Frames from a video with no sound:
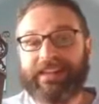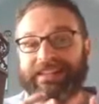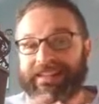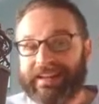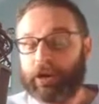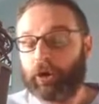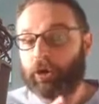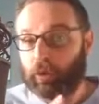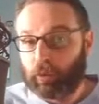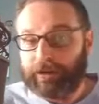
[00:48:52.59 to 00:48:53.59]
near
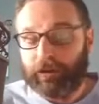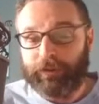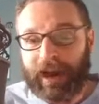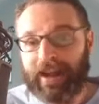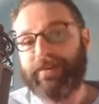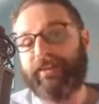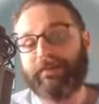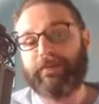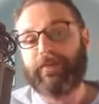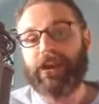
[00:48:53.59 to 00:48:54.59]
real-time
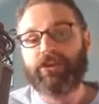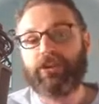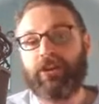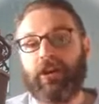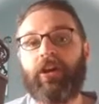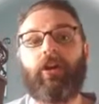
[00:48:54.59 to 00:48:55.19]
information